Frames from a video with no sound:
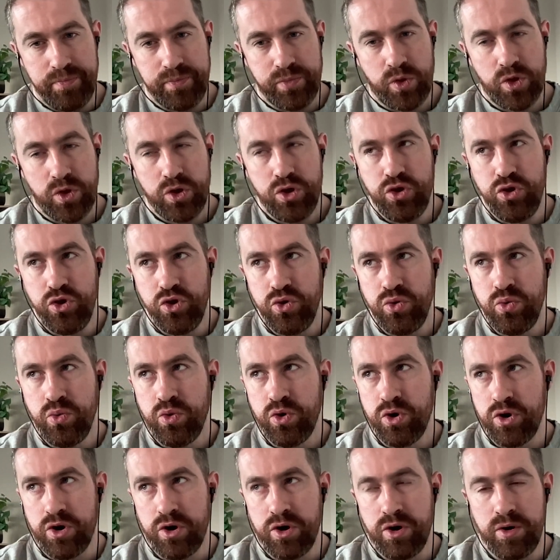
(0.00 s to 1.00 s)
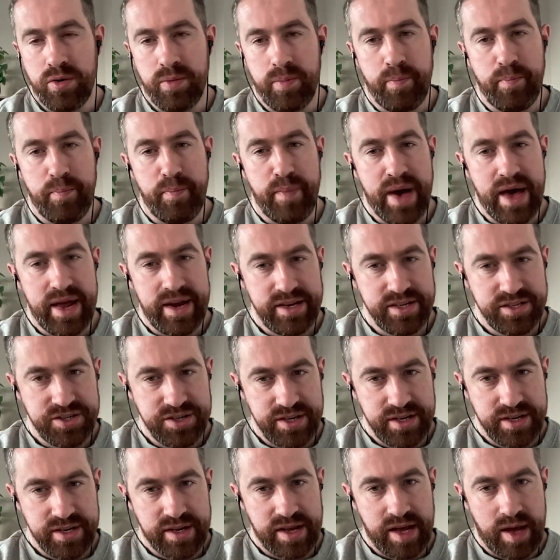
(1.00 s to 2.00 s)
You were
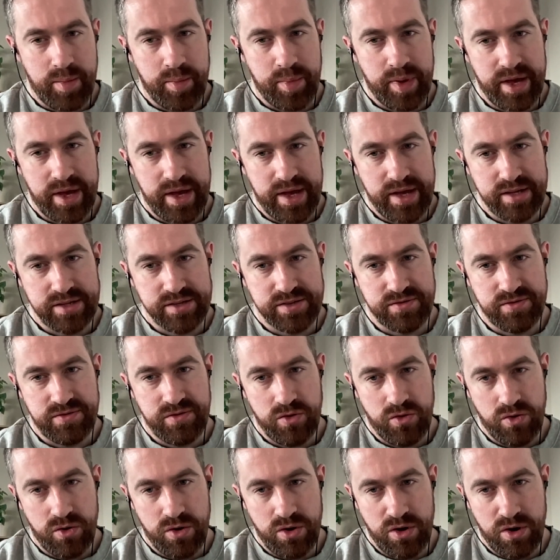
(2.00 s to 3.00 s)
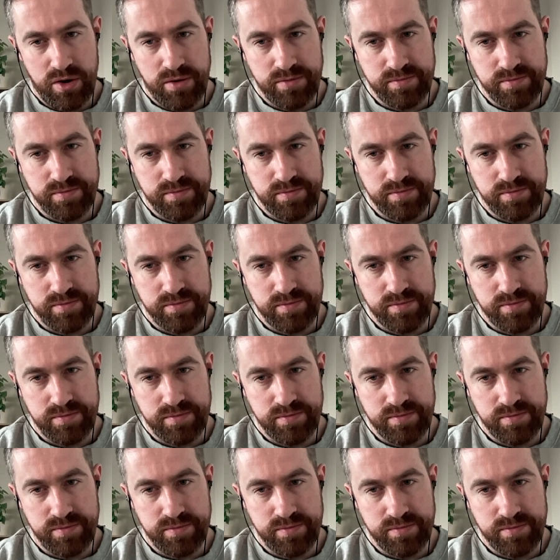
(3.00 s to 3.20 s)
managing campaigns for